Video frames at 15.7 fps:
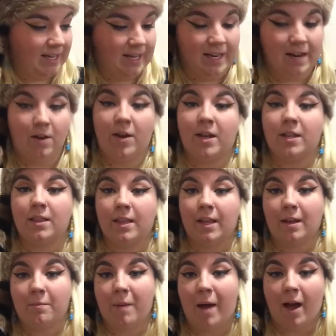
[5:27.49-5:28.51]
and now I can
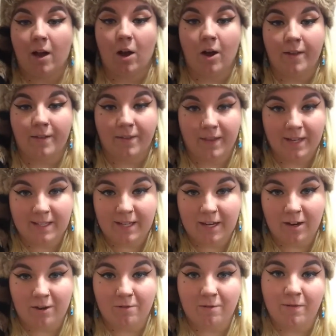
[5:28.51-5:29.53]
think back on this
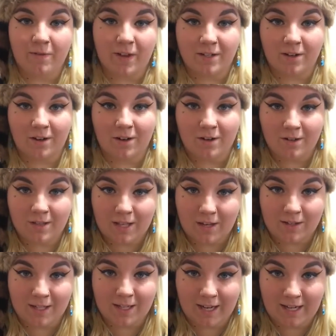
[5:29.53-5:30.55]
year and reflect on
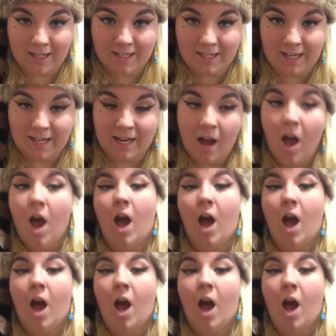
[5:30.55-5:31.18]
2019,